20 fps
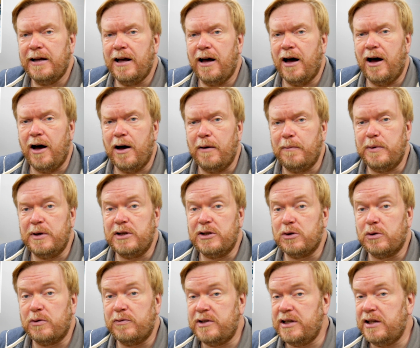but
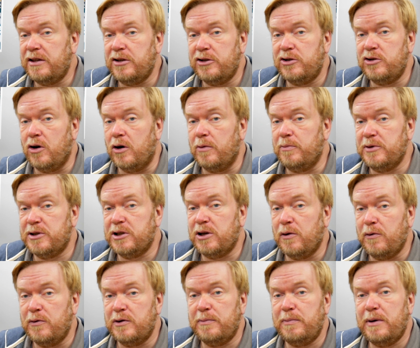sort of did the job and
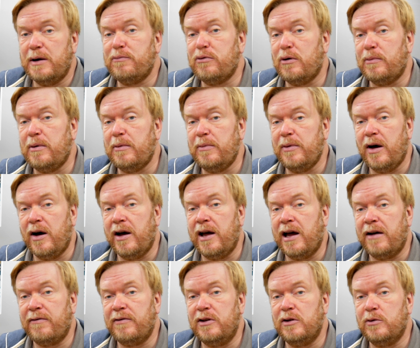solved a big problem that I
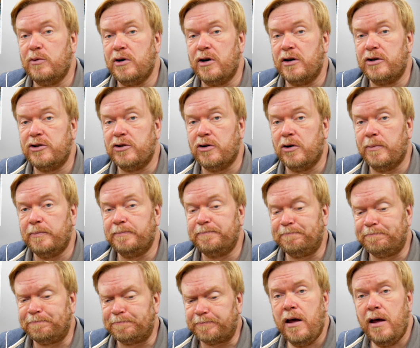have in the workshop.
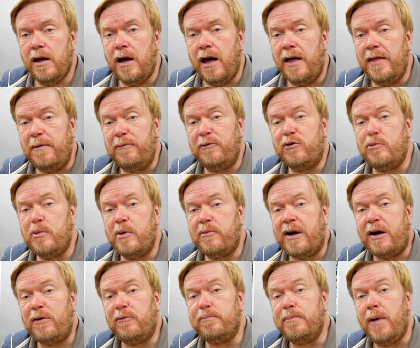And then from
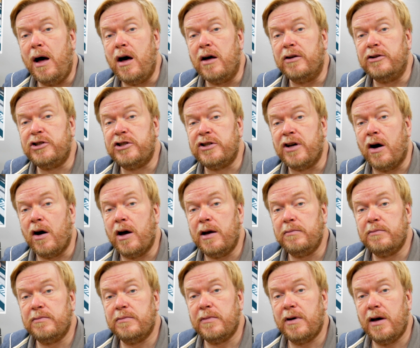around March
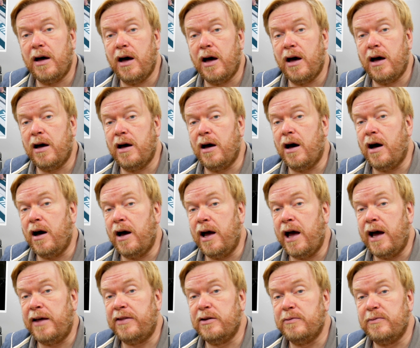time I
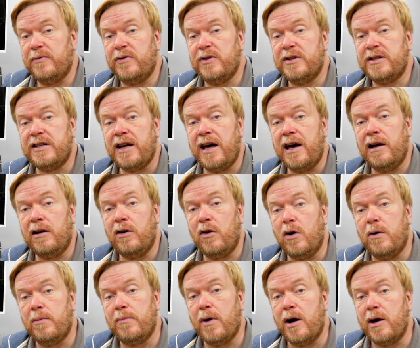had them for sale
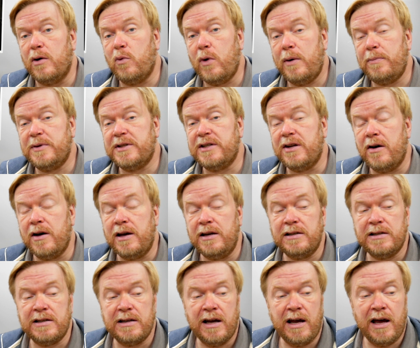on my
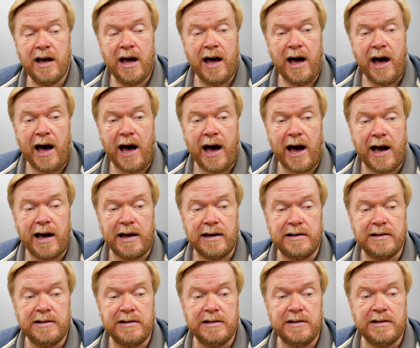website,
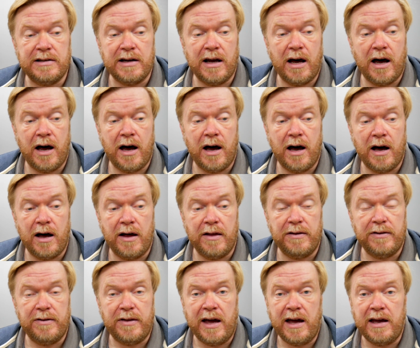and
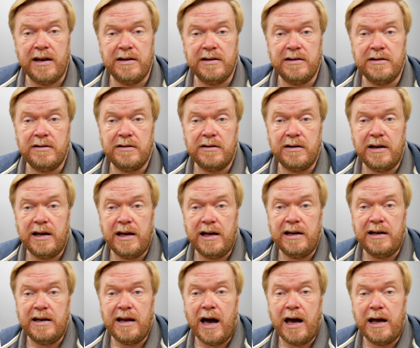then
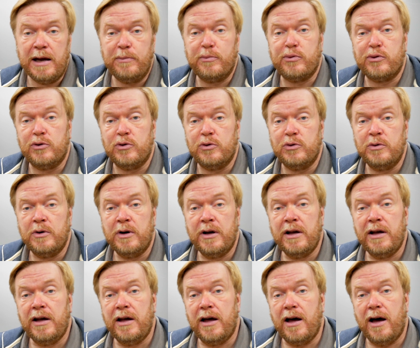in April
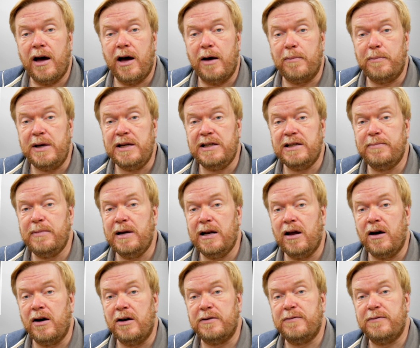Peter Millard